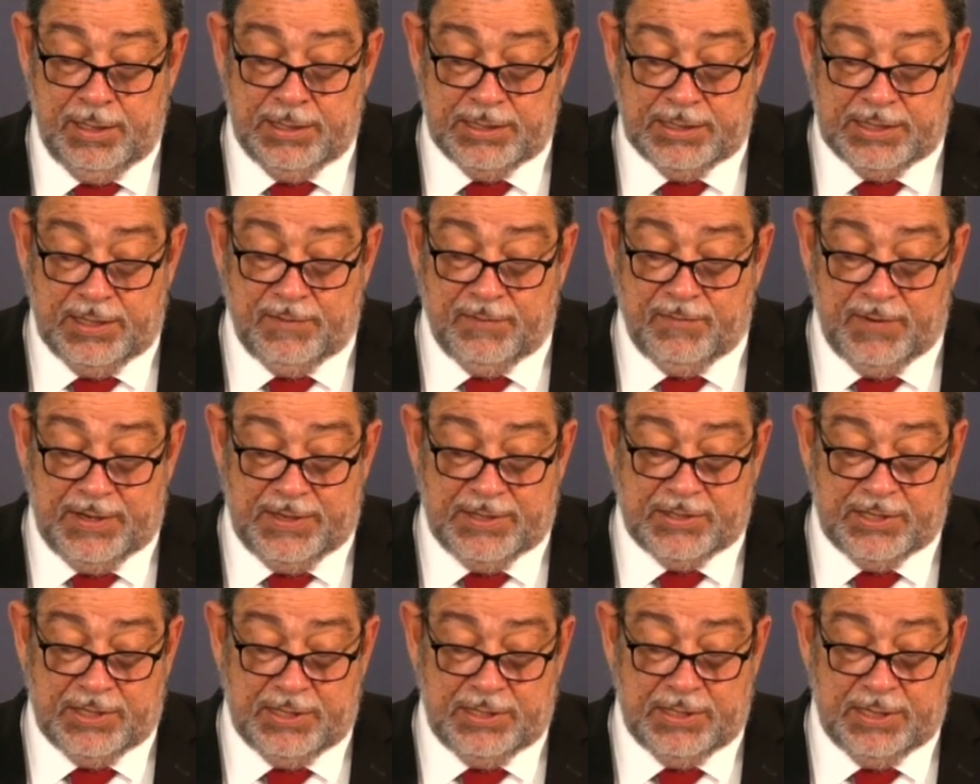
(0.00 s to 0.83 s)
St.
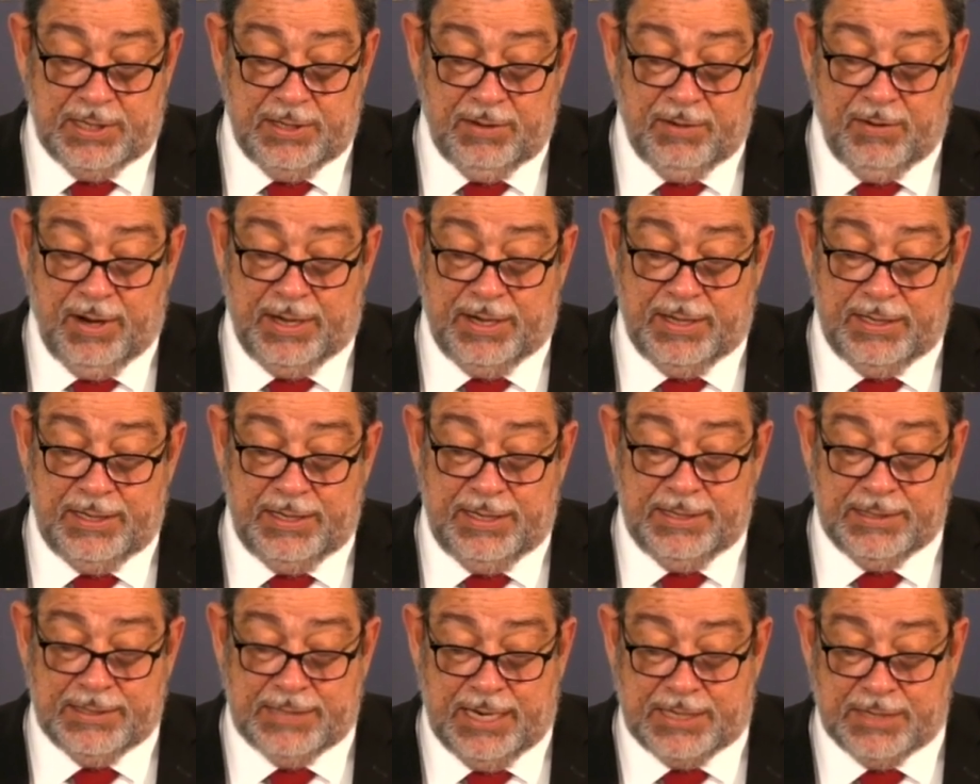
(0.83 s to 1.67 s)
Vincent and the
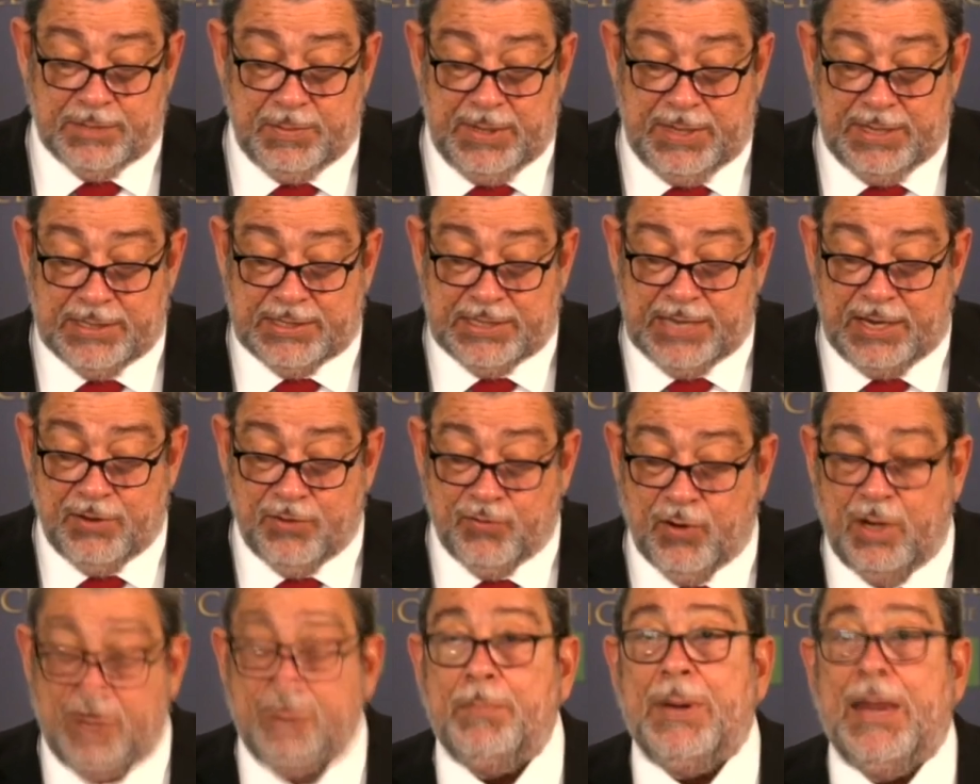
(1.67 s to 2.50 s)
Grenadines has been a
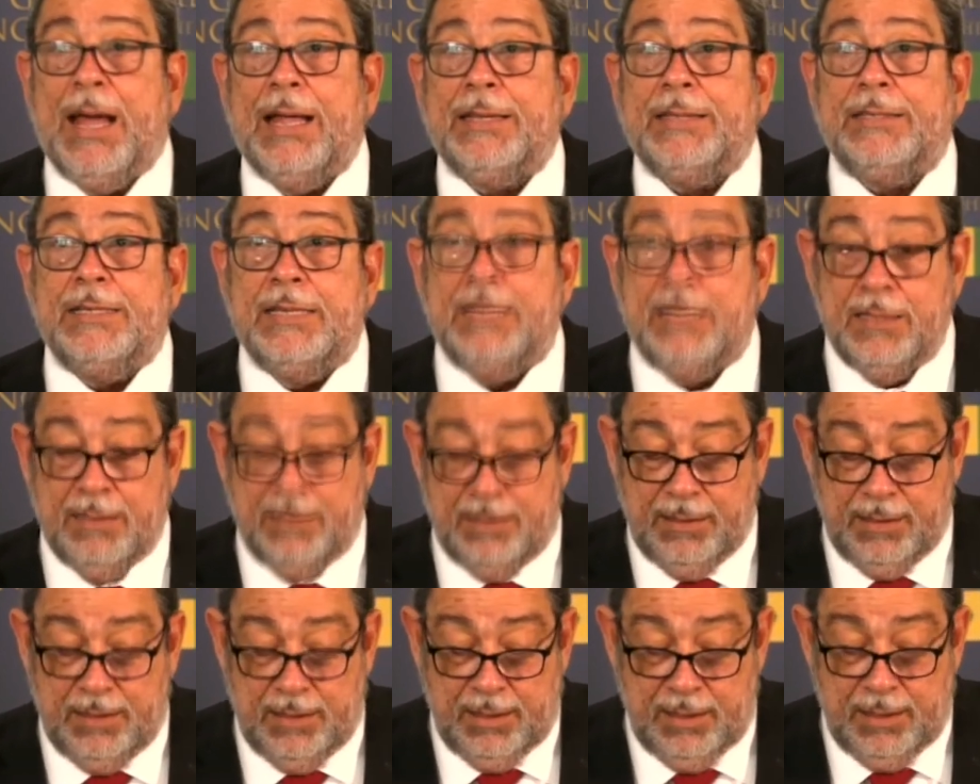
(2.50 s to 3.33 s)
central party
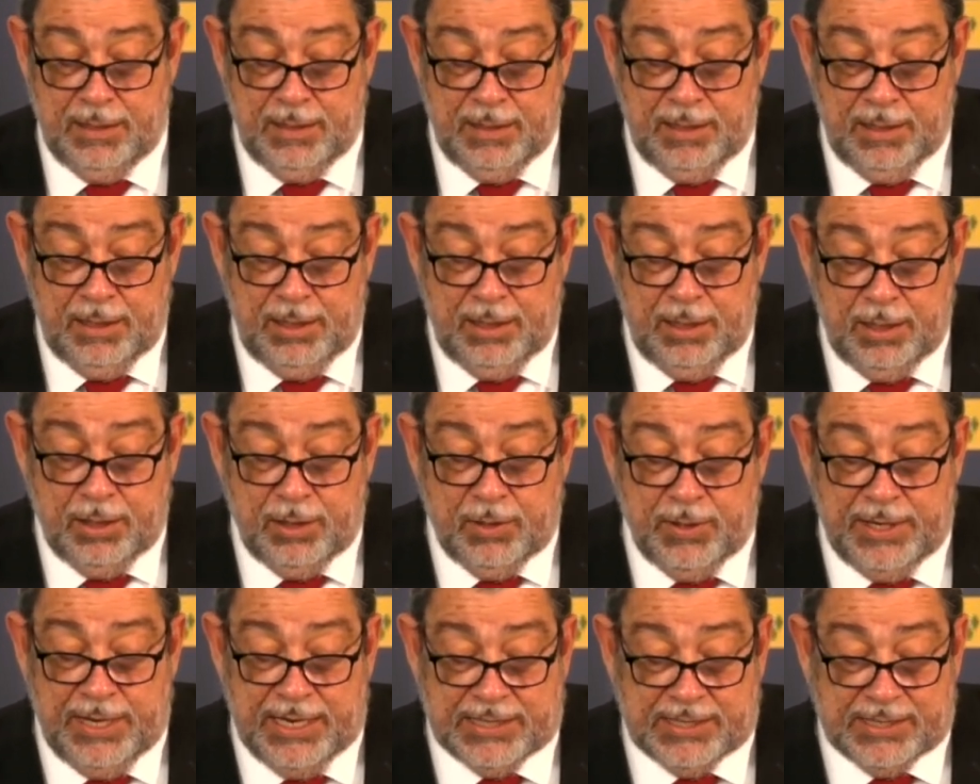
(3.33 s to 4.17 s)

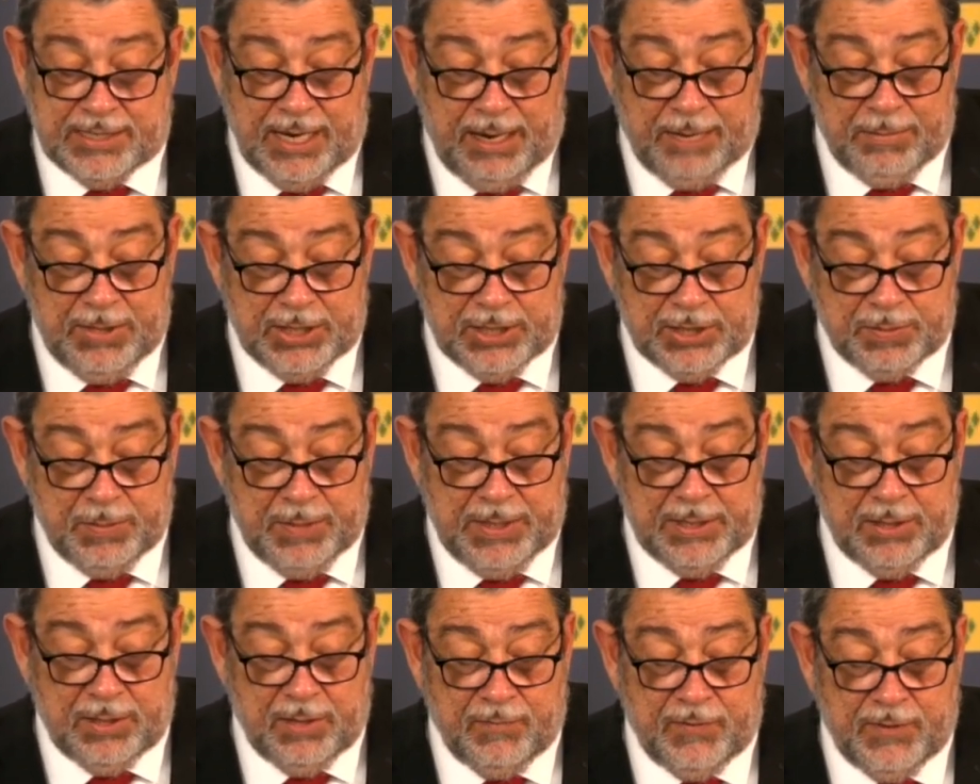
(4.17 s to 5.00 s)
to the
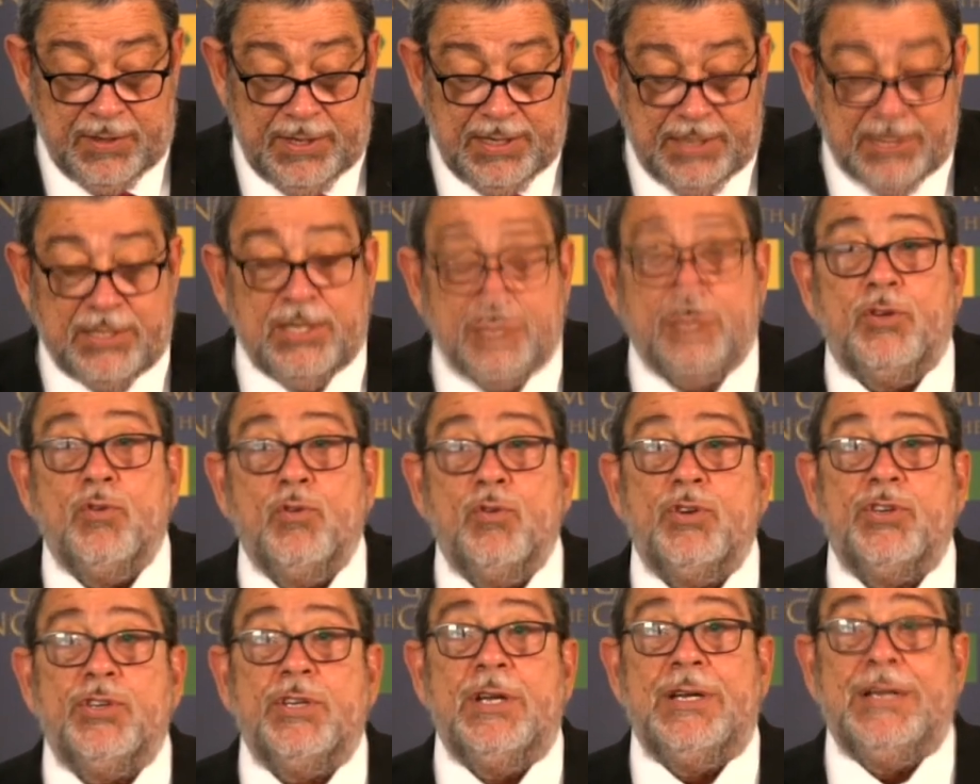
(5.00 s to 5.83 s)
establishment of an
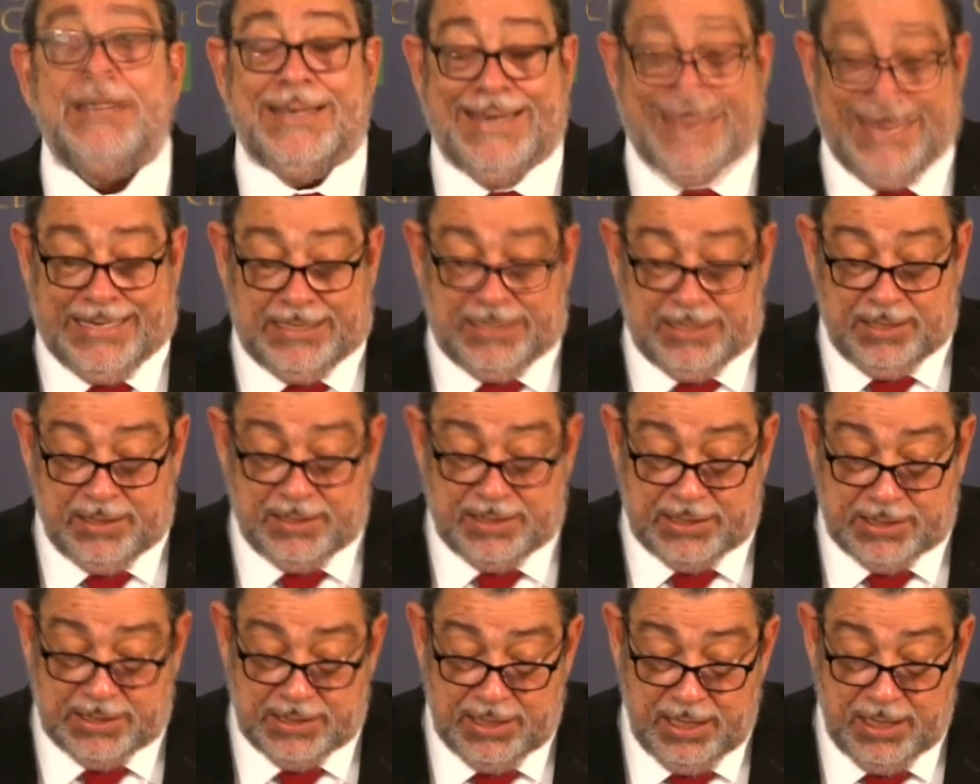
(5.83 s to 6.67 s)
institutional
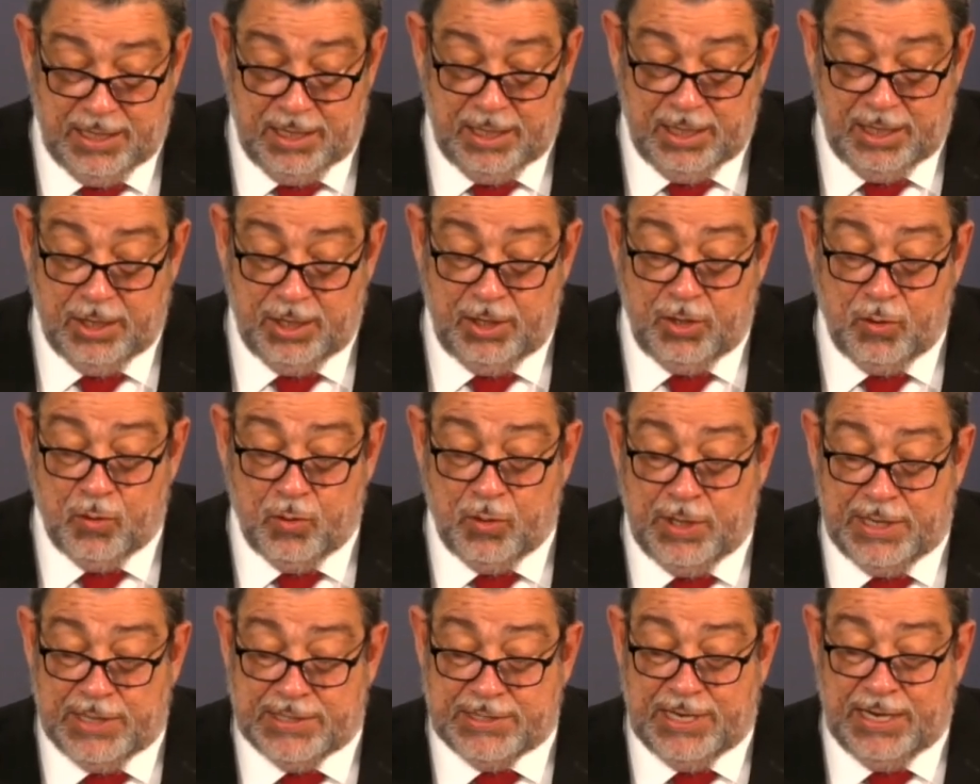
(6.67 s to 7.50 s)
nexus
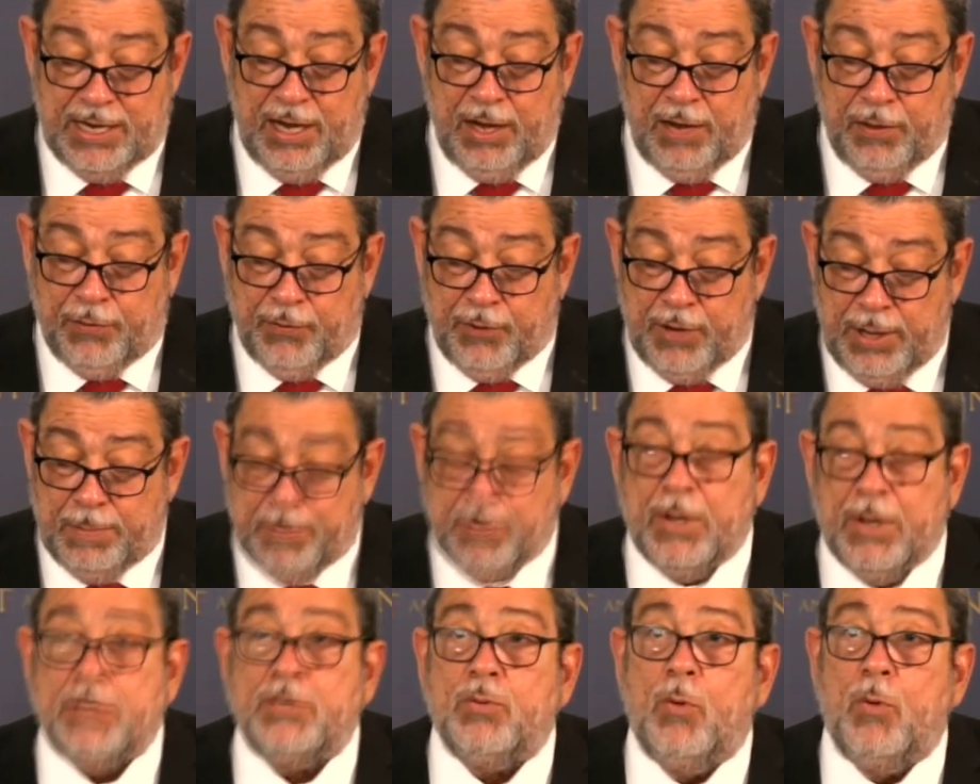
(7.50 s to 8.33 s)
known as the
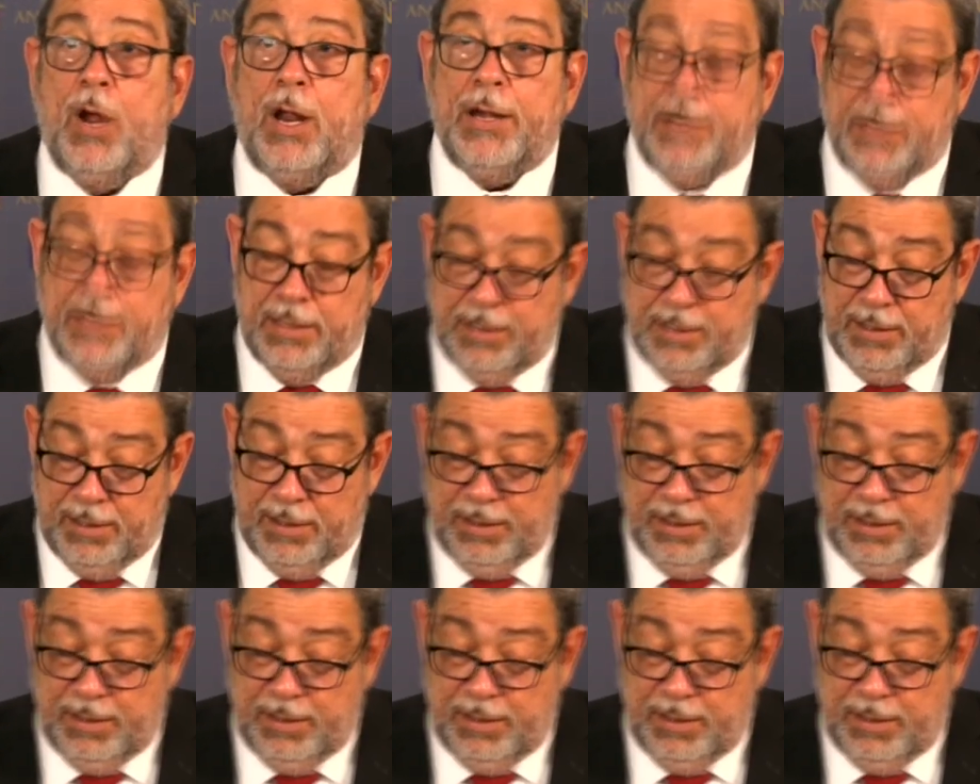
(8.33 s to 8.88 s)
A3 plus one,